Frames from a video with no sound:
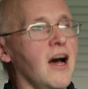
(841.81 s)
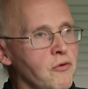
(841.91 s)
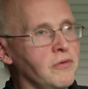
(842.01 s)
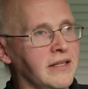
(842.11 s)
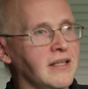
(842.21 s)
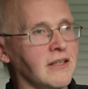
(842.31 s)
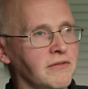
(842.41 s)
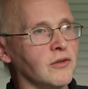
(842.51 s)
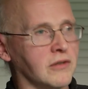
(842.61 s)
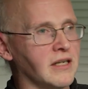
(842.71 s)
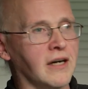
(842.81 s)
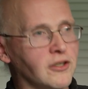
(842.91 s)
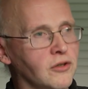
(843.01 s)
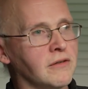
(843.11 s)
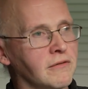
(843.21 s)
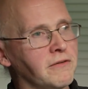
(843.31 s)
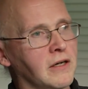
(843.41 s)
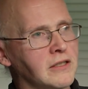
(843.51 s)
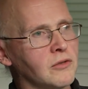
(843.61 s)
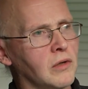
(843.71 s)
only thing of yours I couldn't
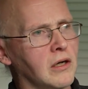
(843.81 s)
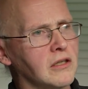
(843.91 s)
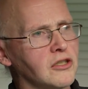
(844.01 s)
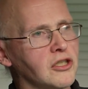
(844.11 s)
find to watch.